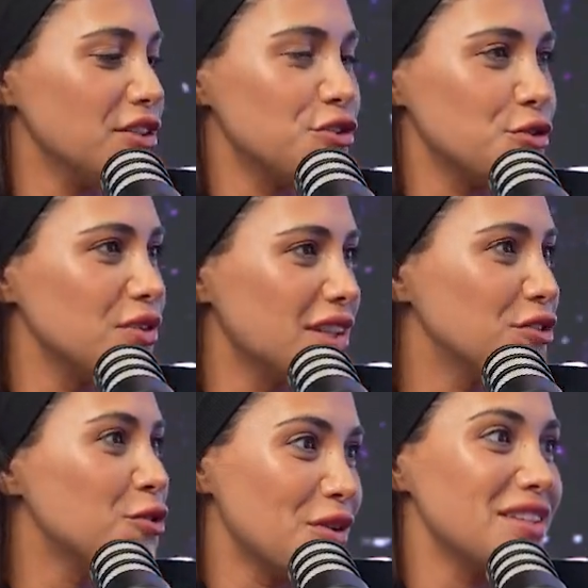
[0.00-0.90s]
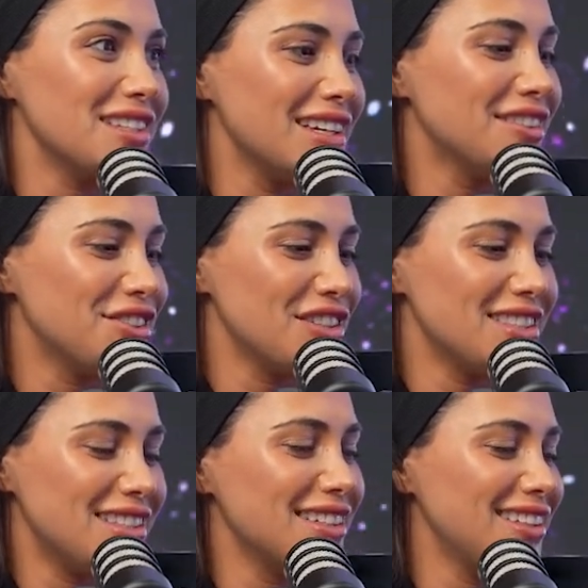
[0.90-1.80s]
students who is
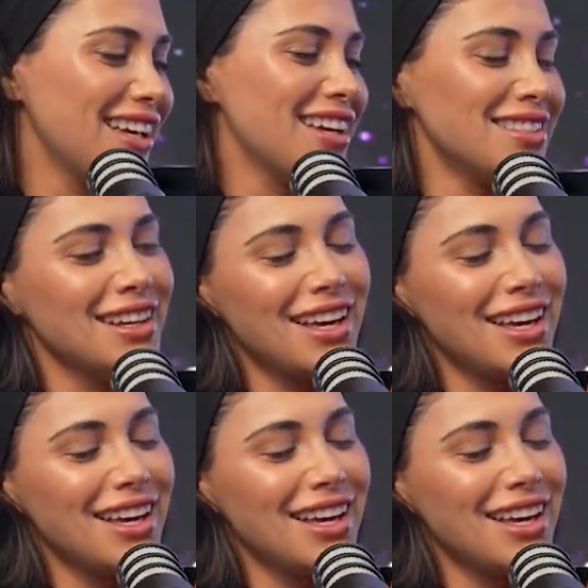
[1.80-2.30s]
interested, yes.